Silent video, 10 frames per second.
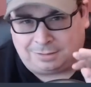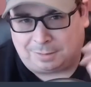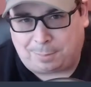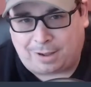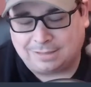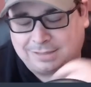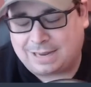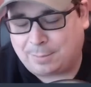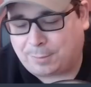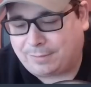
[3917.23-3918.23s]
a Ponzi
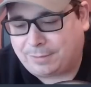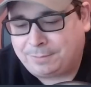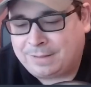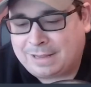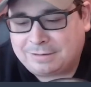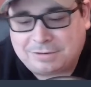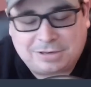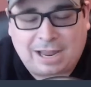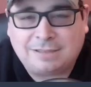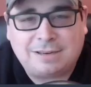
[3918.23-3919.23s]
scheme or whatever. It
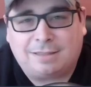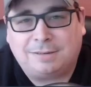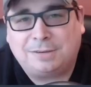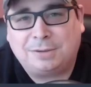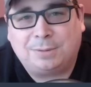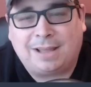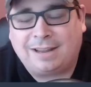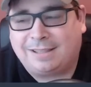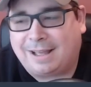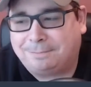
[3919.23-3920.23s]
has nothing to do with
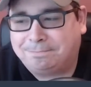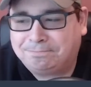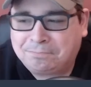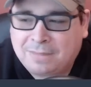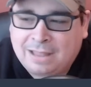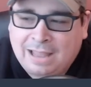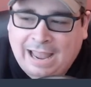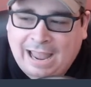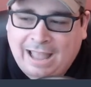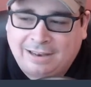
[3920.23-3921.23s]
any of that.
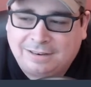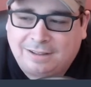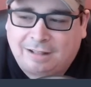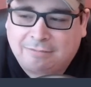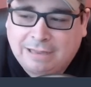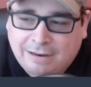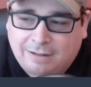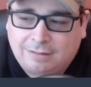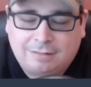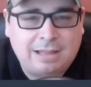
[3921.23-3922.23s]
And
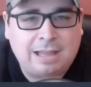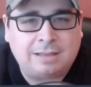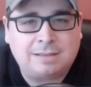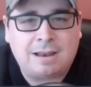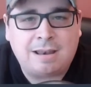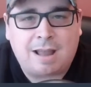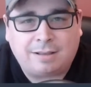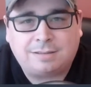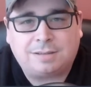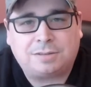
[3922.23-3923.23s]
Alita is the
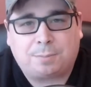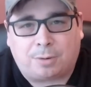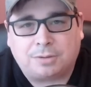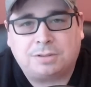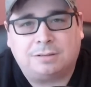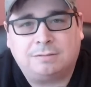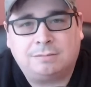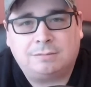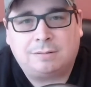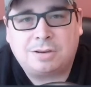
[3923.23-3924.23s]
nicest person
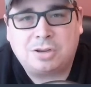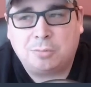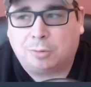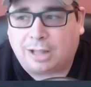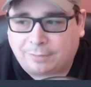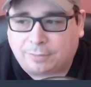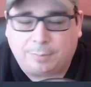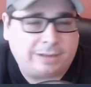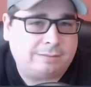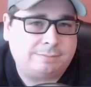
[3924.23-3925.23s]
you will ever
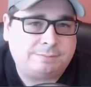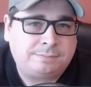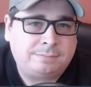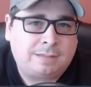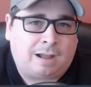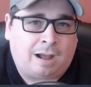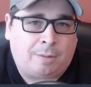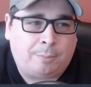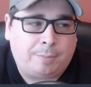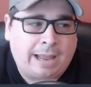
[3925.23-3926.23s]
meet.
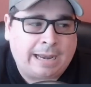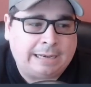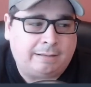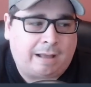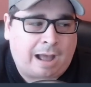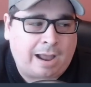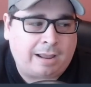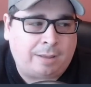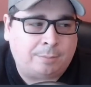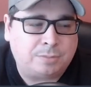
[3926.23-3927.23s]
Um, and I
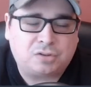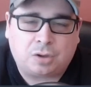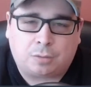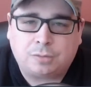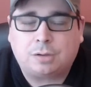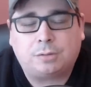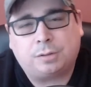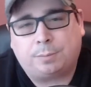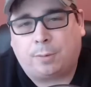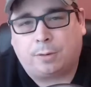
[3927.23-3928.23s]
am so, so
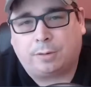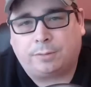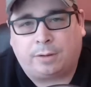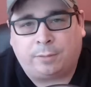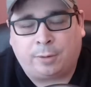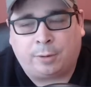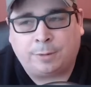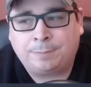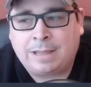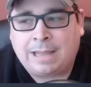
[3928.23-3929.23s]
supportive of
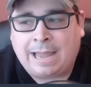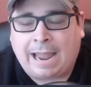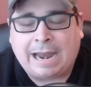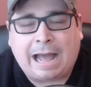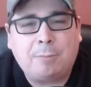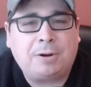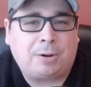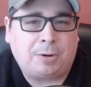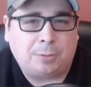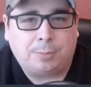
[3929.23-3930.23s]
her. And I would
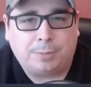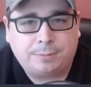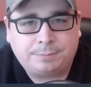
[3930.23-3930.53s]
hope